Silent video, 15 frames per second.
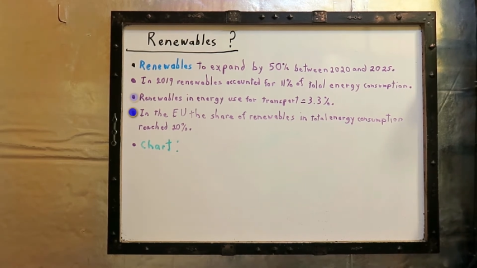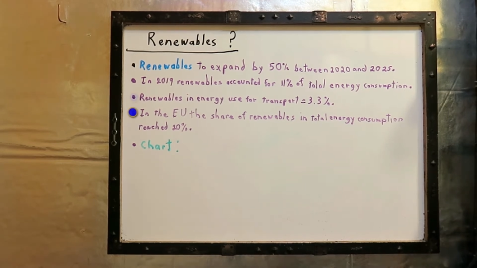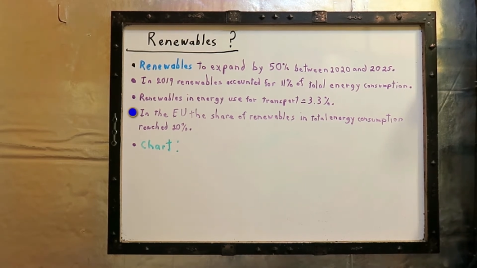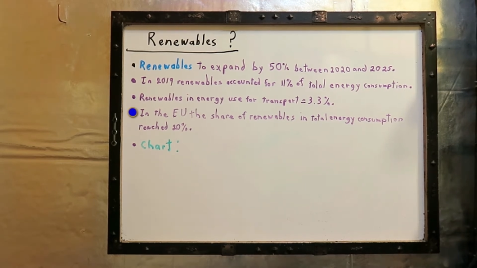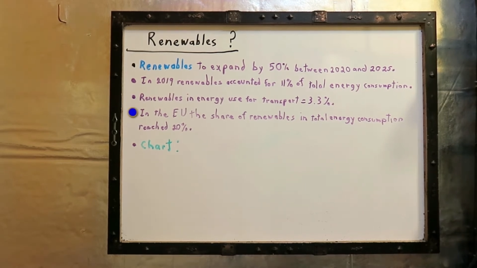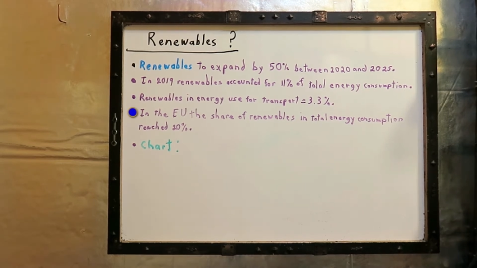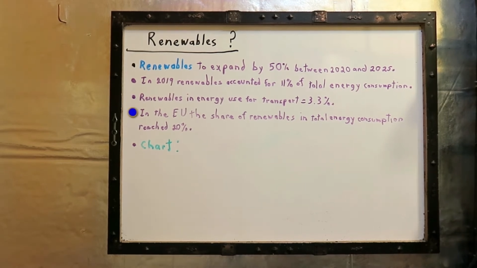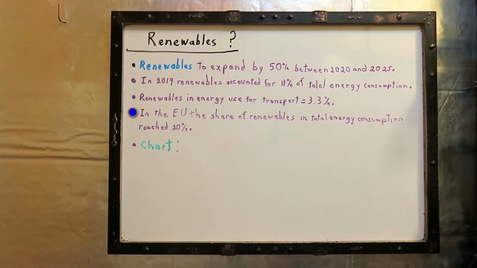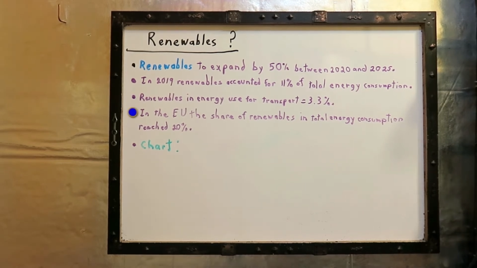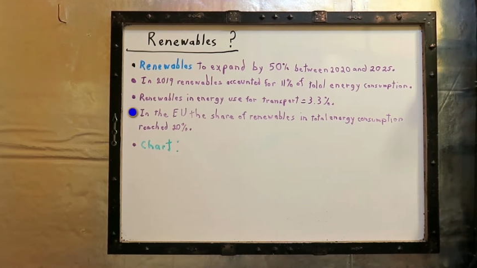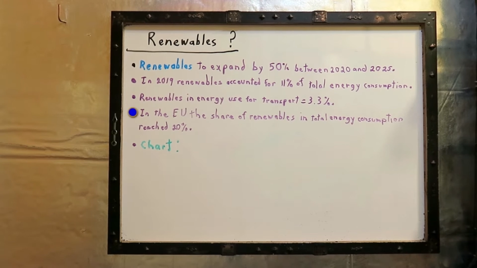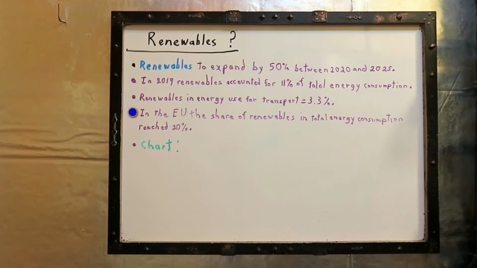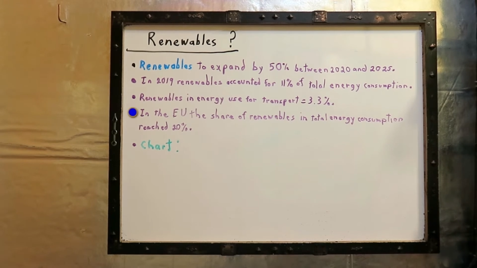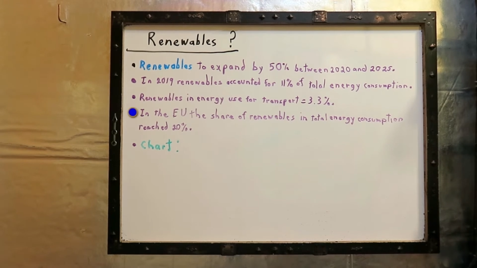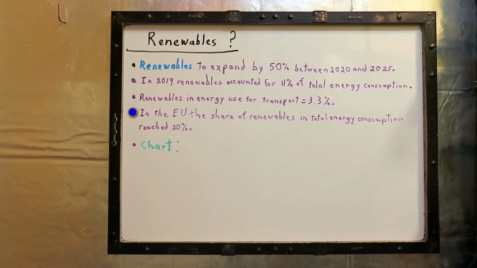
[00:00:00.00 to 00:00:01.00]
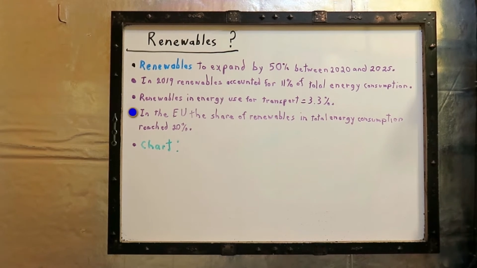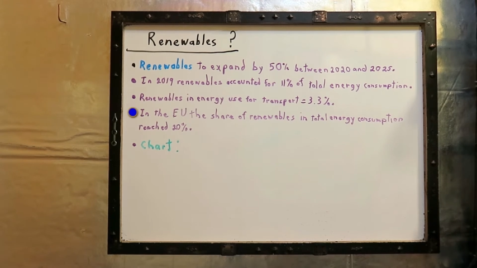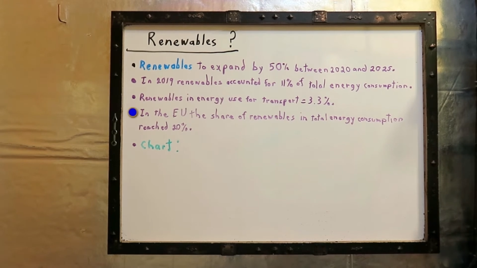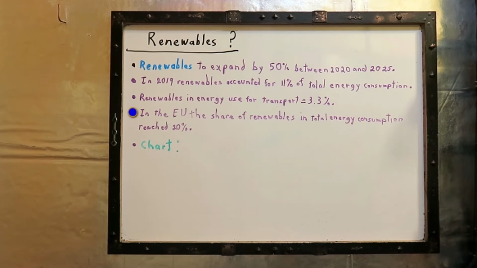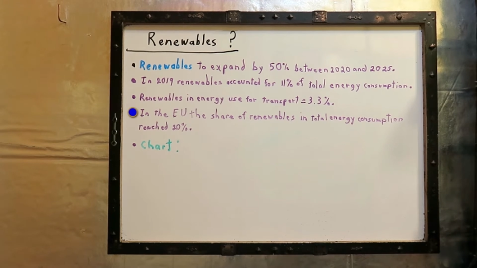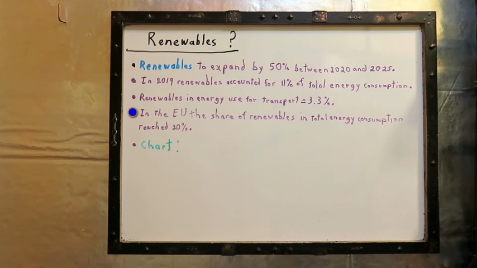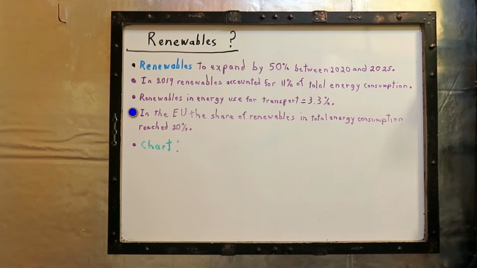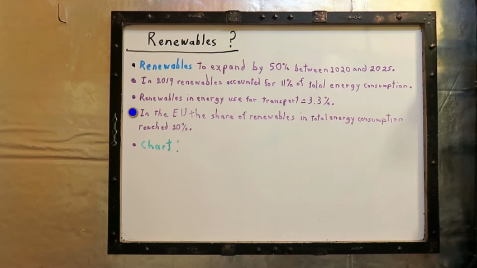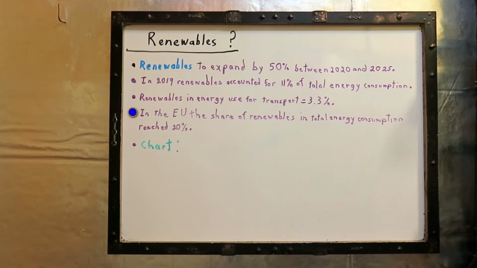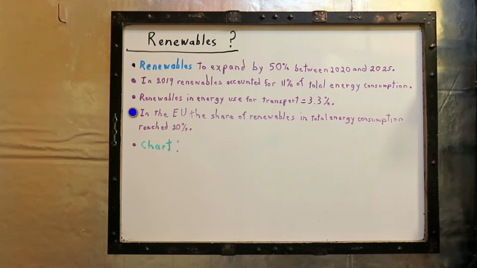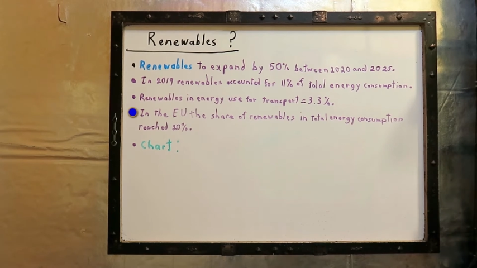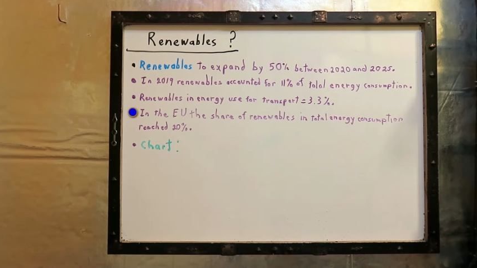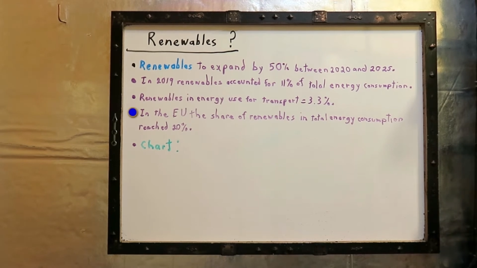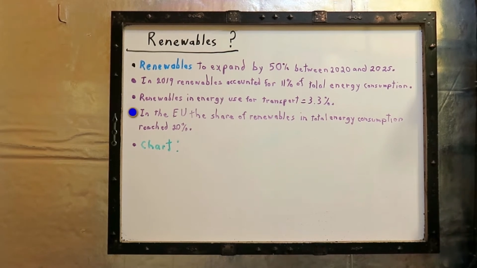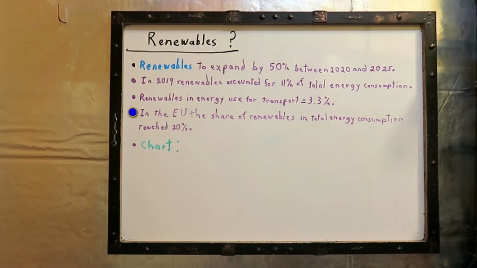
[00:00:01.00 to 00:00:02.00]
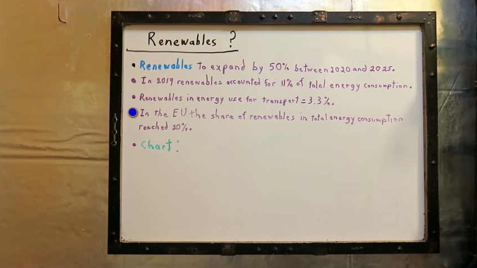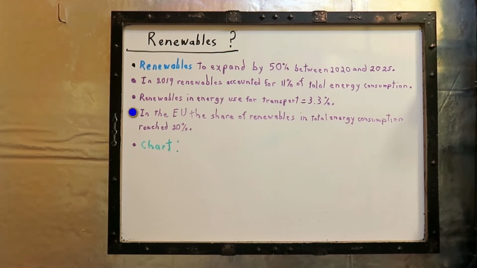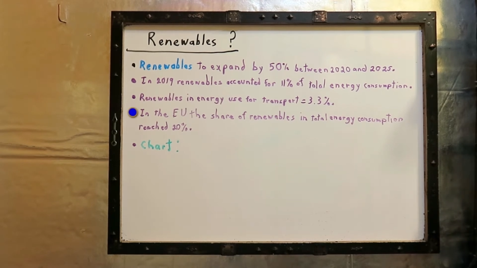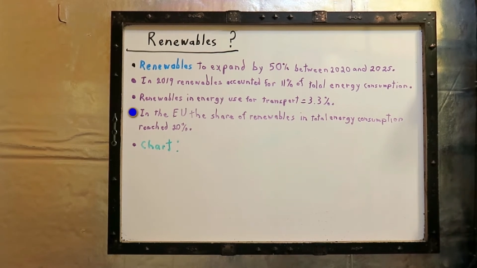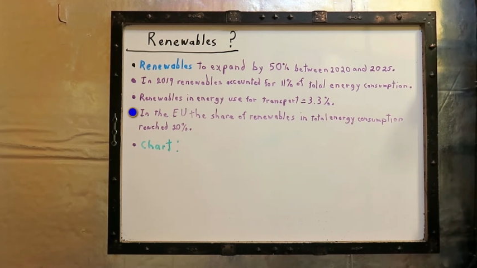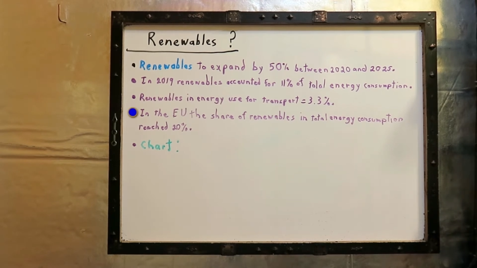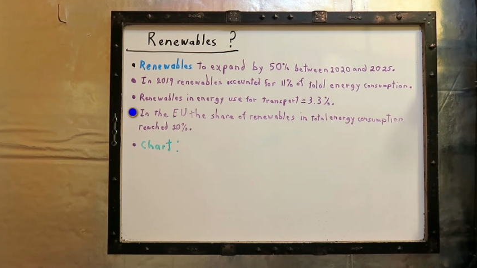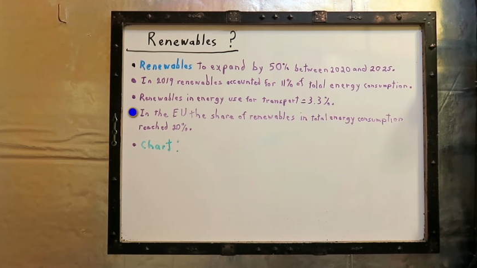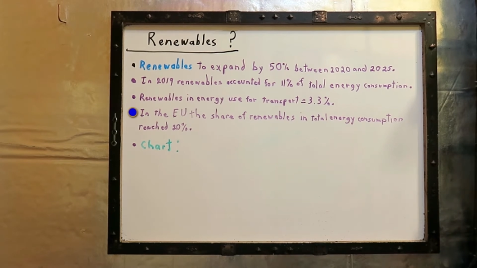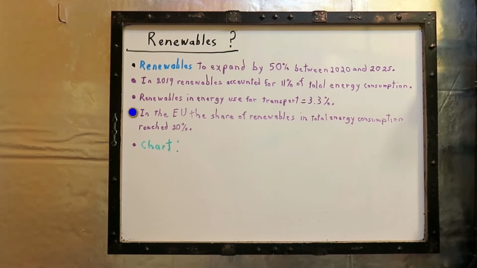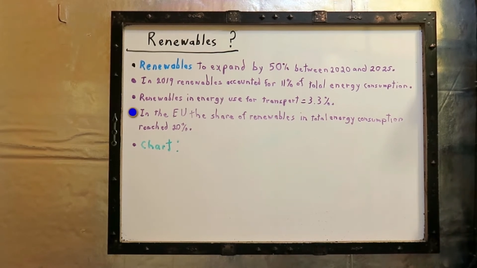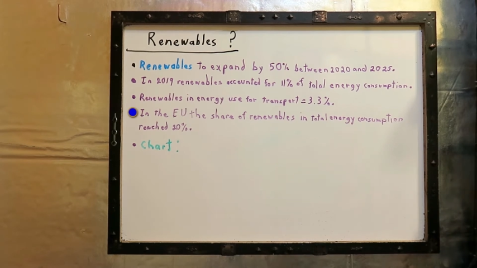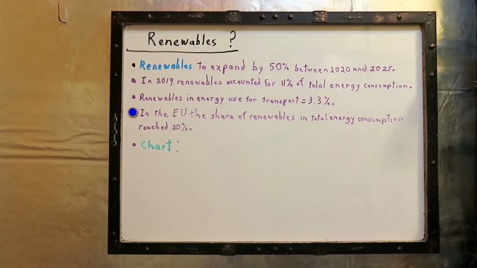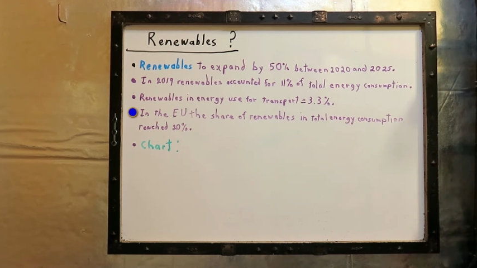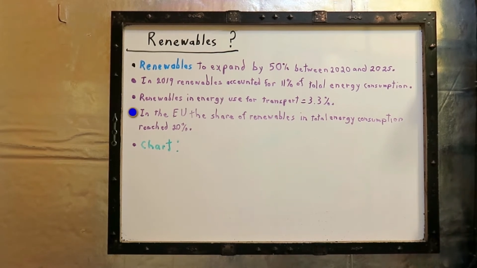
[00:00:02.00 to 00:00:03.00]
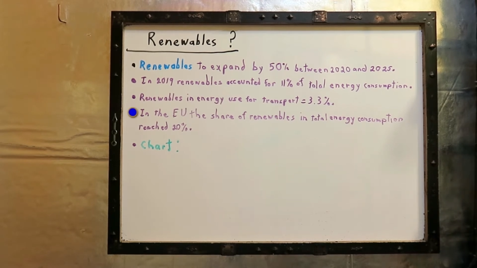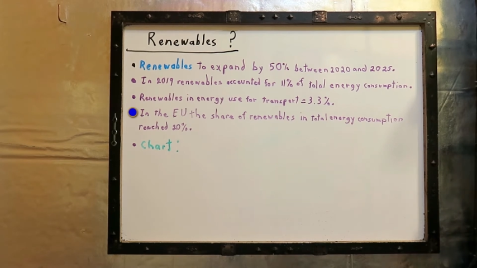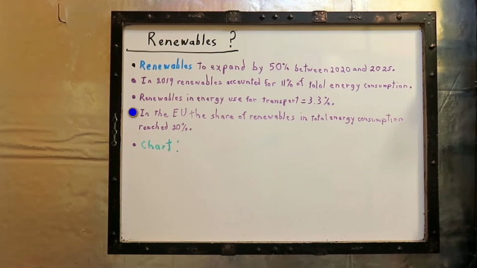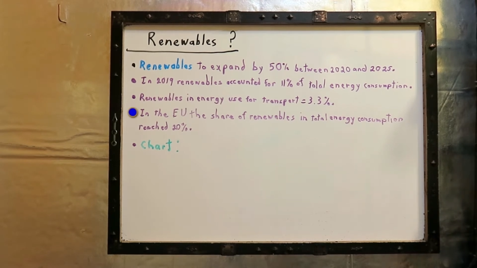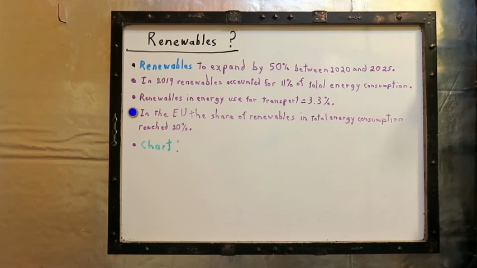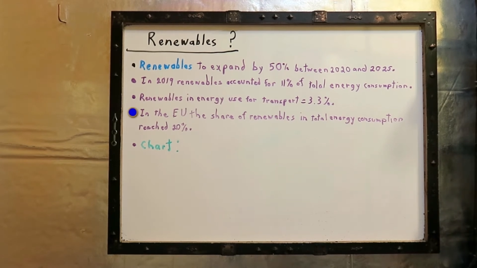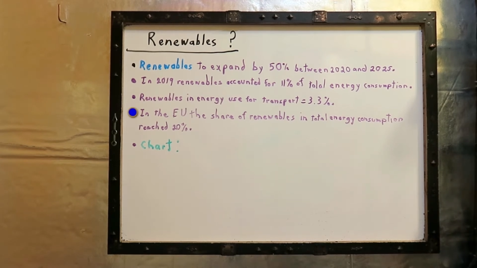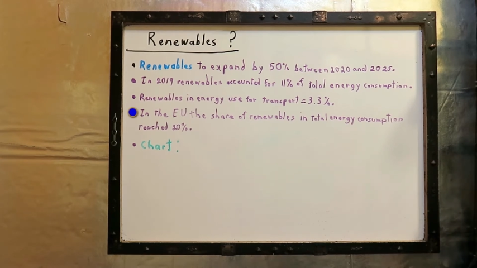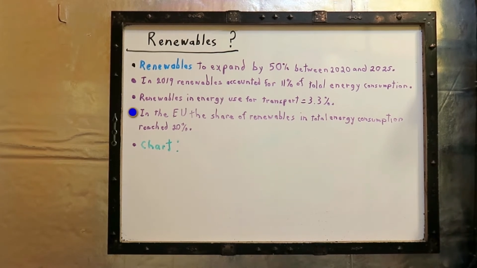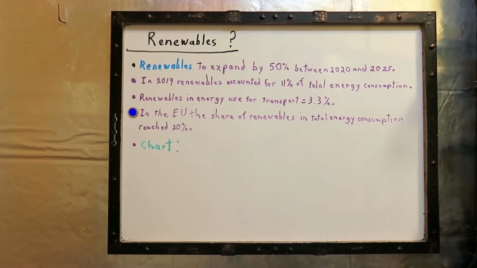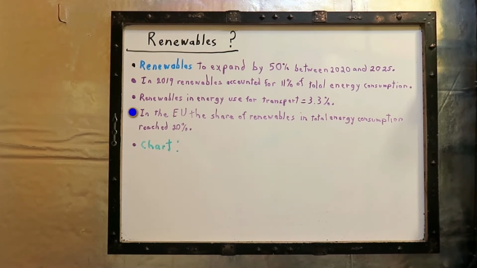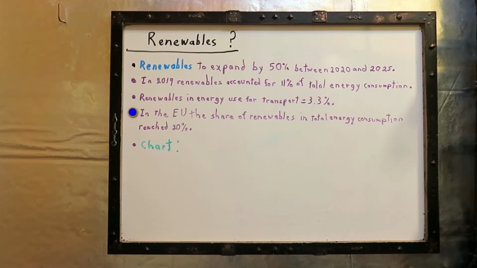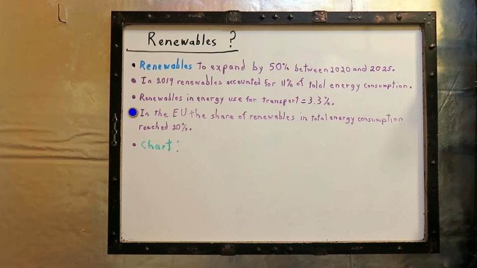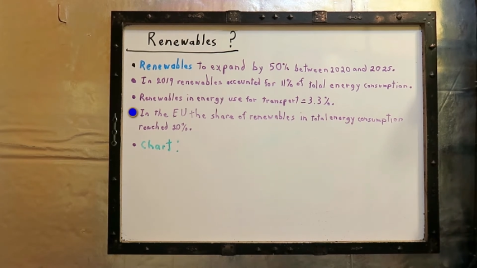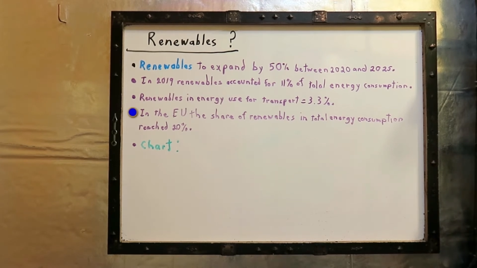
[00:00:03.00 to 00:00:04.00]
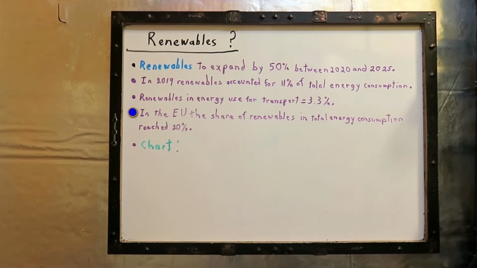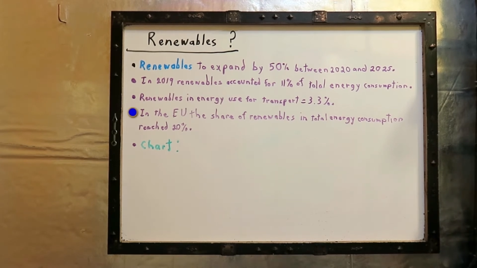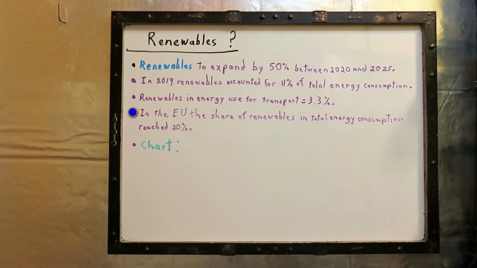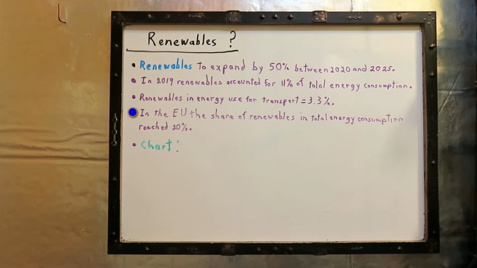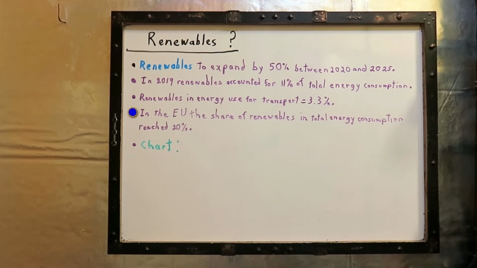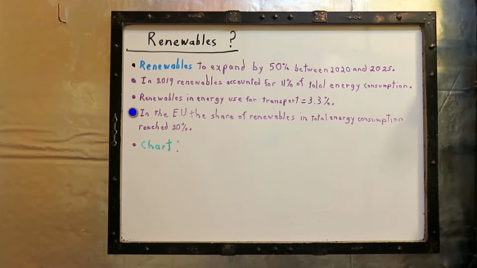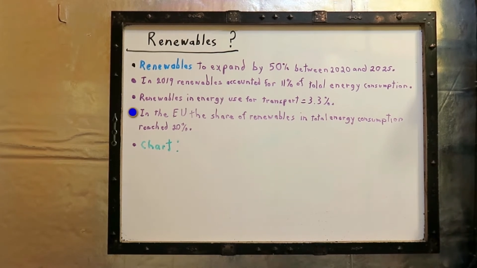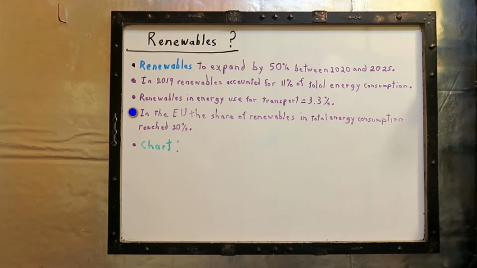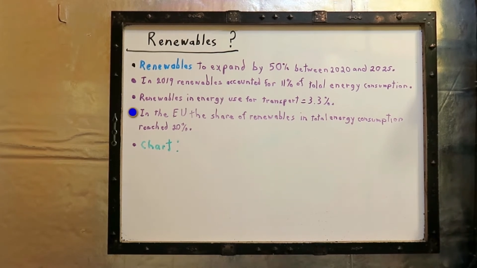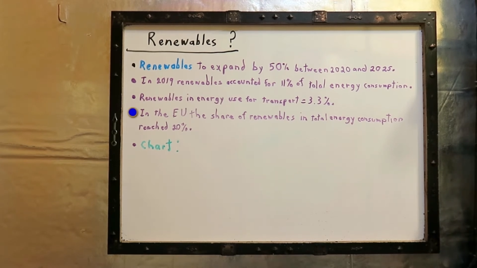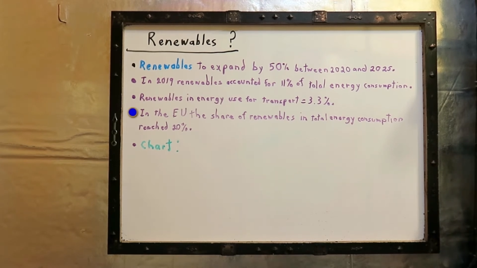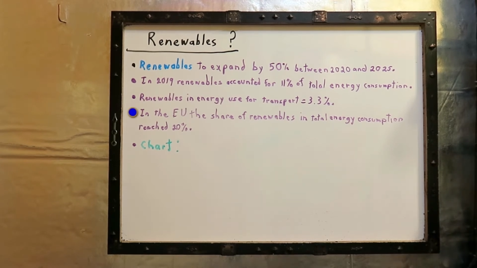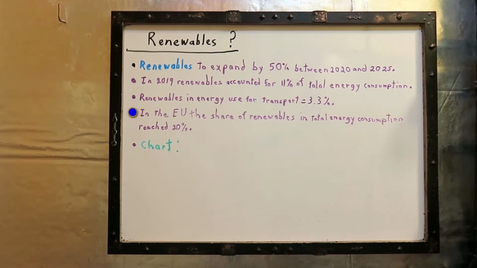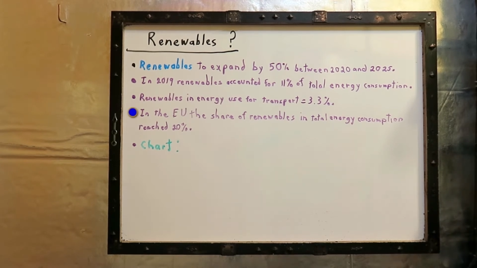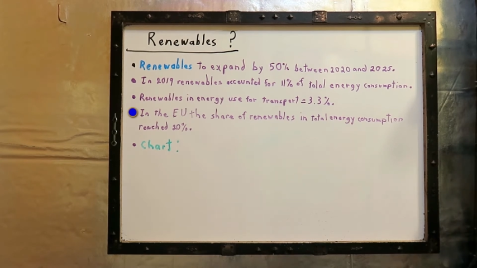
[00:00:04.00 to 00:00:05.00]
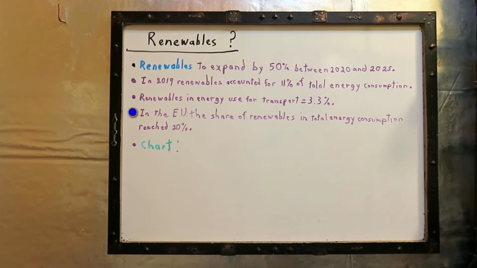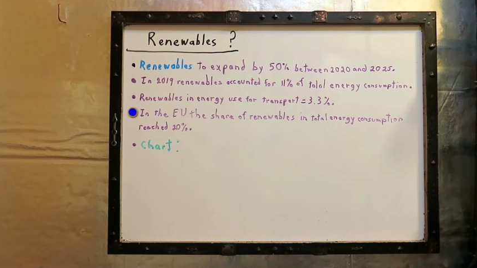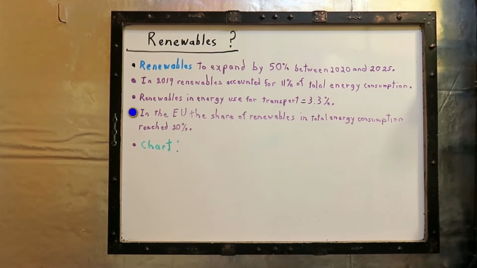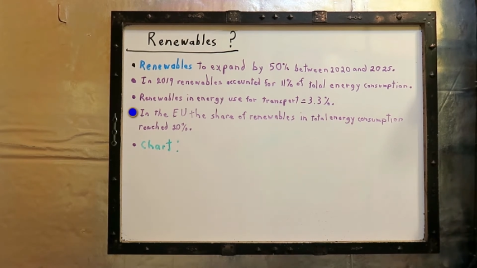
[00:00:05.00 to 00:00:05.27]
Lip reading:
Nobody's mouth can be seen.